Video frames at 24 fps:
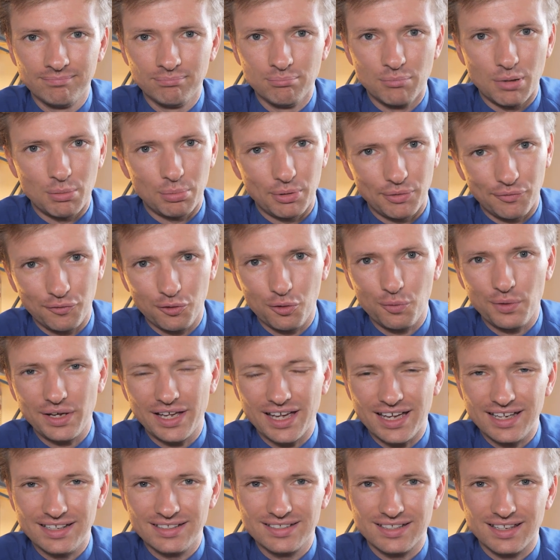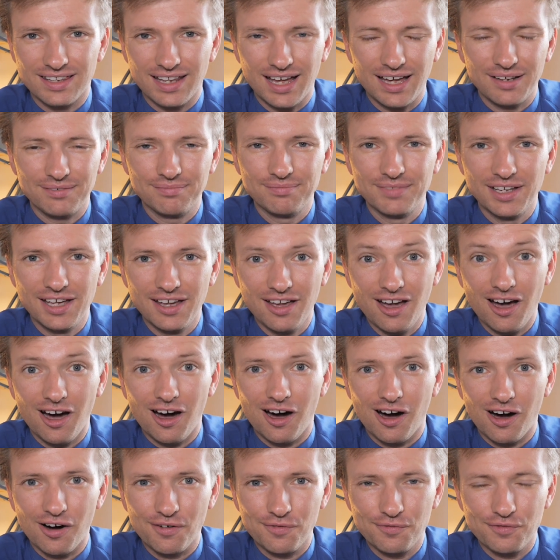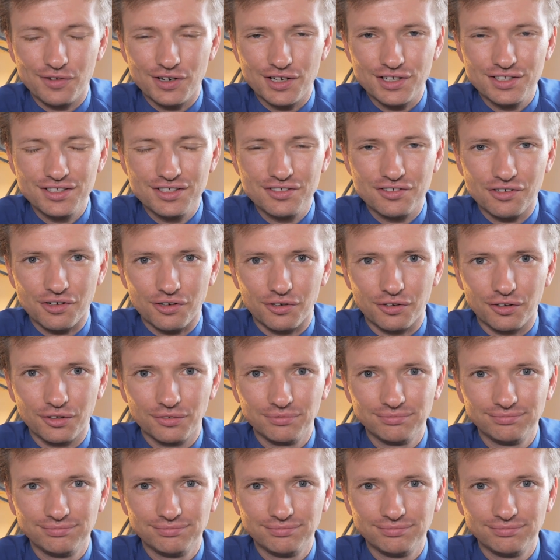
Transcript: But before we get into that, our first song.